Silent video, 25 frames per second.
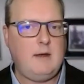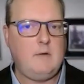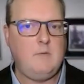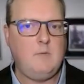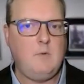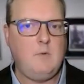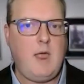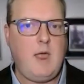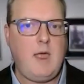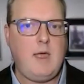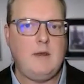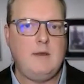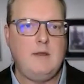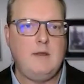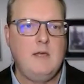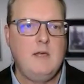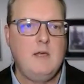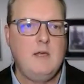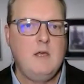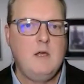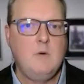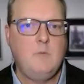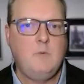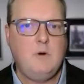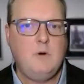And
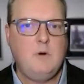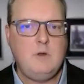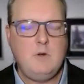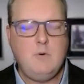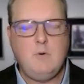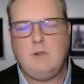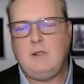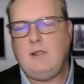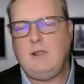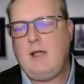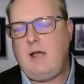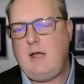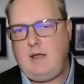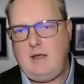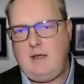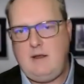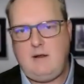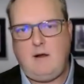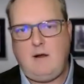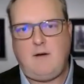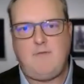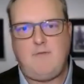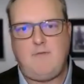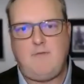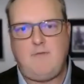when you align
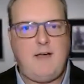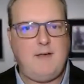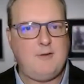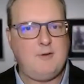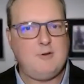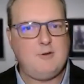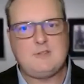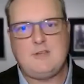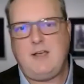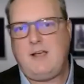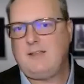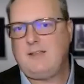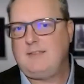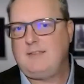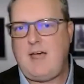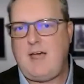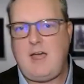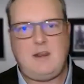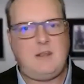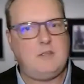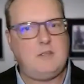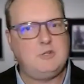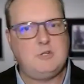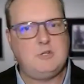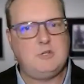our values like
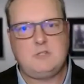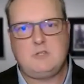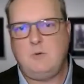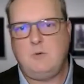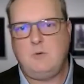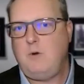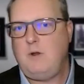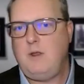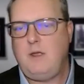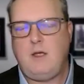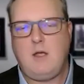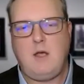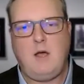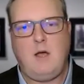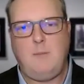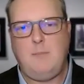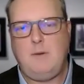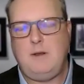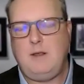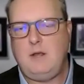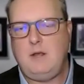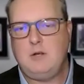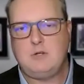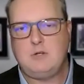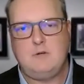that, it's just a winning
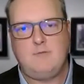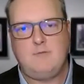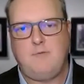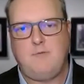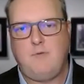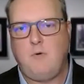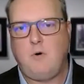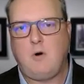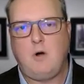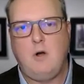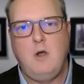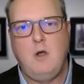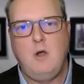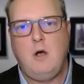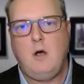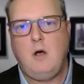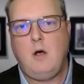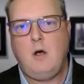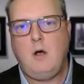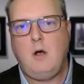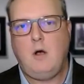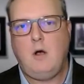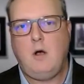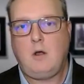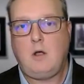combination for
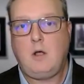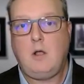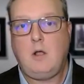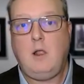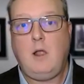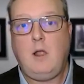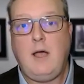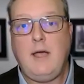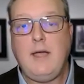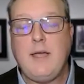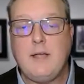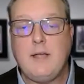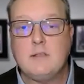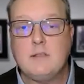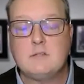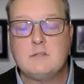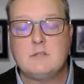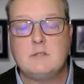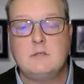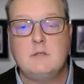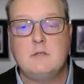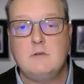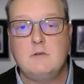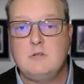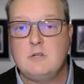
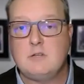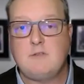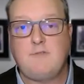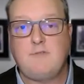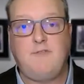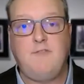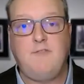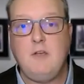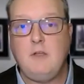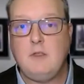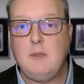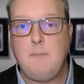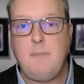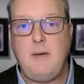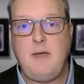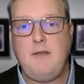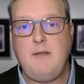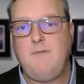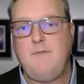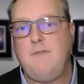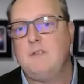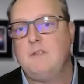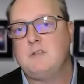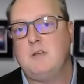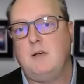clients to just feel the
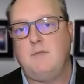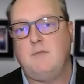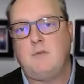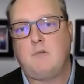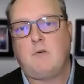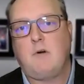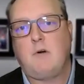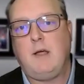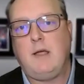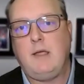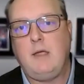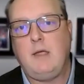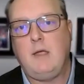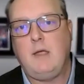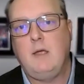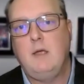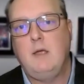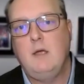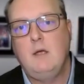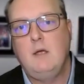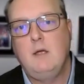benefits of it, right?